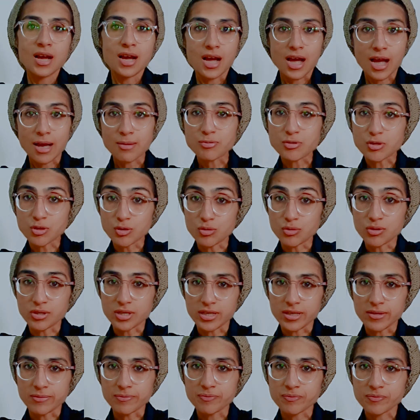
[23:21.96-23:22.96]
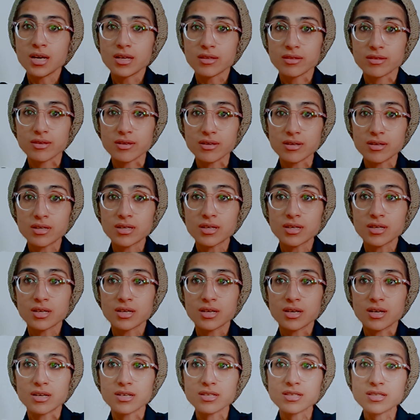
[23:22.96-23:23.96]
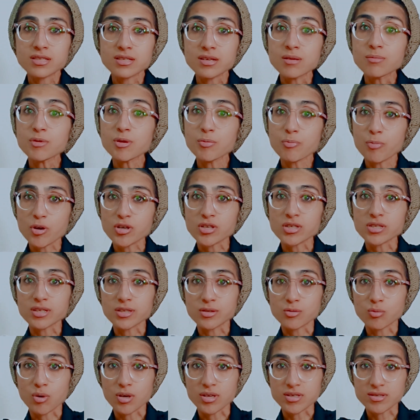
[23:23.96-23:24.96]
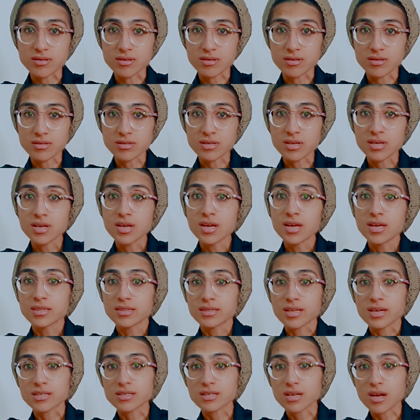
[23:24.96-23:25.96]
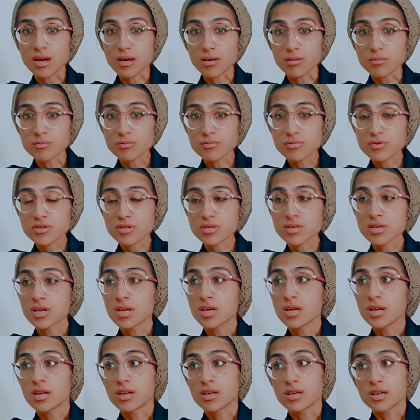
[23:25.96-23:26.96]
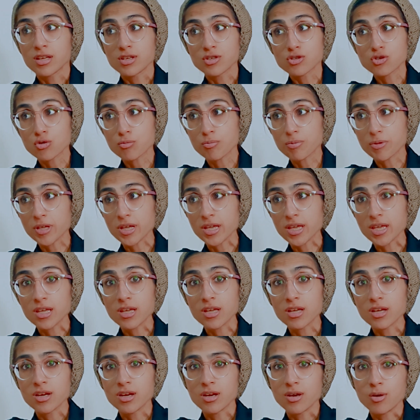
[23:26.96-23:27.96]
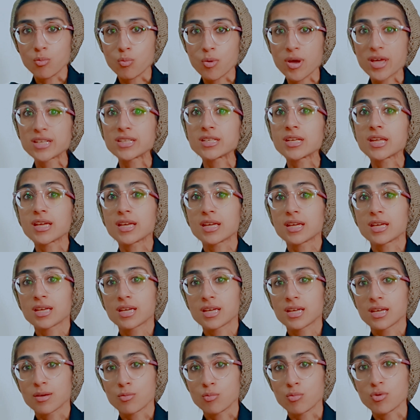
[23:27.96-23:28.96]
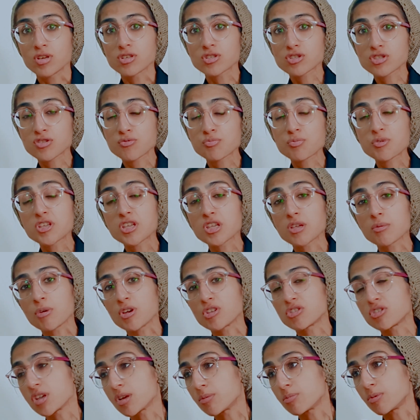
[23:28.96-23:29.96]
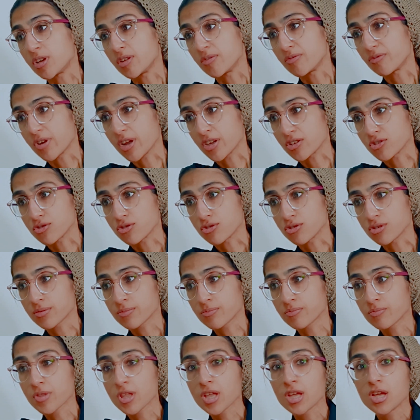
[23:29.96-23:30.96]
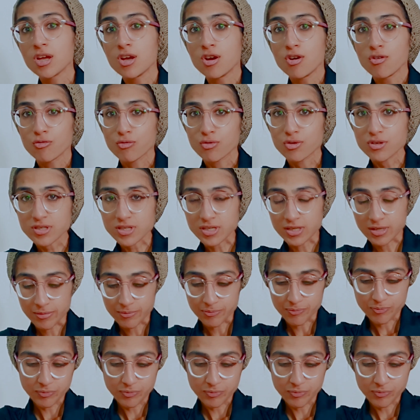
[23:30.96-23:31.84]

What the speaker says: Absolutely. There are some important advices that comes into play when we are speaking about the upper limb fractures. Firstly,